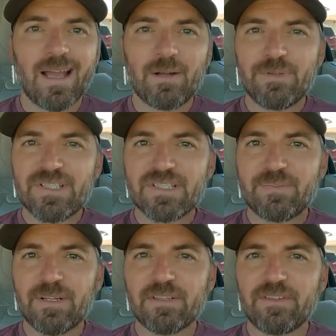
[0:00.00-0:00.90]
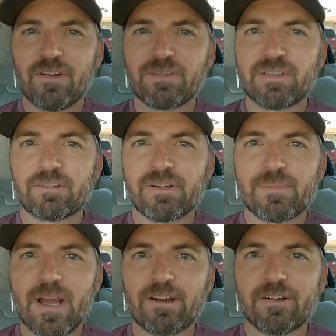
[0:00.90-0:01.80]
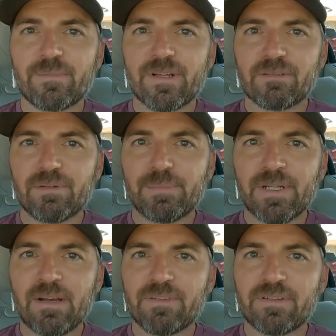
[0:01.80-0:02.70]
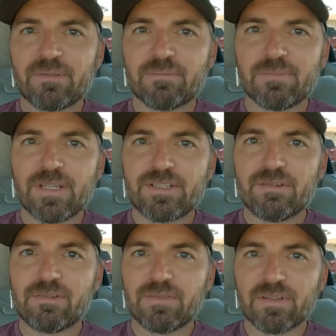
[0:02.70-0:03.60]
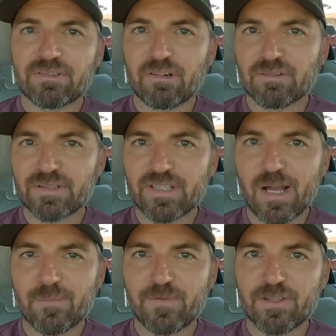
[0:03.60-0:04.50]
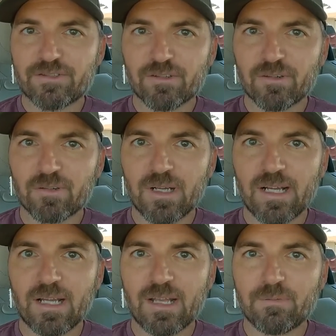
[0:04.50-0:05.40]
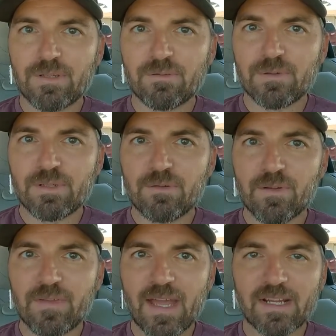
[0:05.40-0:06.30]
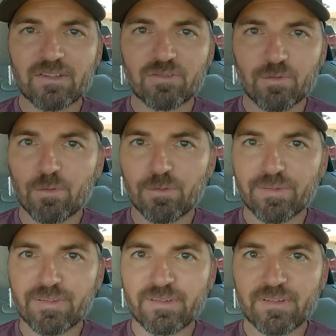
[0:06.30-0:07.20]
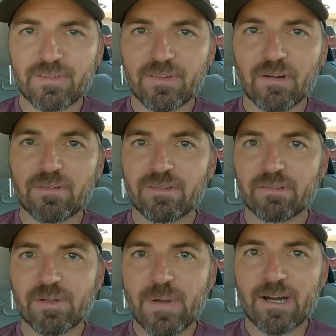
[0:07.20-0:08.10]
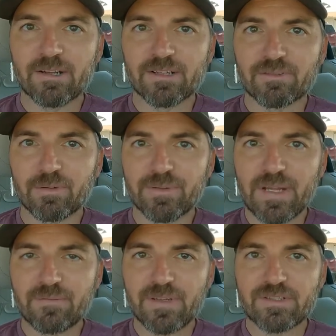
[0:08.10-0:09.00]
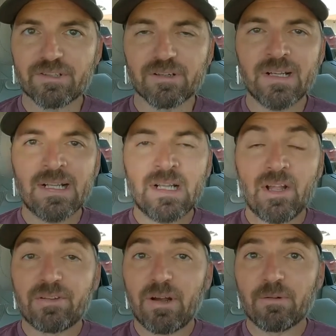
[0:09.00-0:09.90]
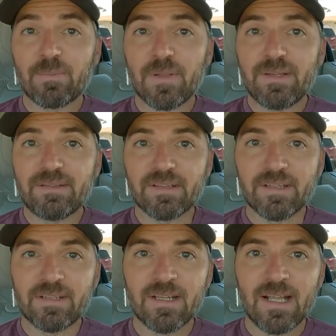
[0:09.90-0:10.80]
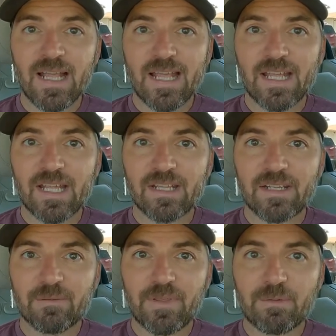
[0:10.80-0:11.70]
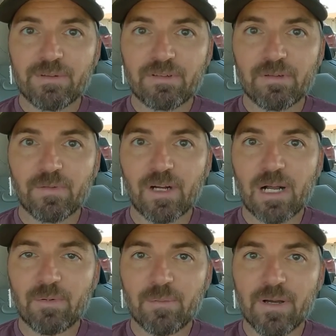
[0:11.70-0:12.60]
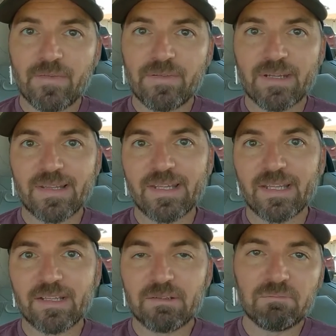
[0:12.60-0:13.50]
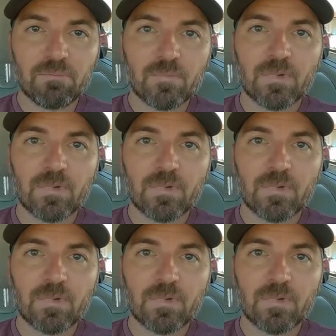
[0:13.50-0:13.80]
And we suspected the auxiliary battery because we'd been having some issues with the start-stop feature, and we knew that the auxiliary battery controls that feature. So I replaced it, and everything was good for a couple months, and then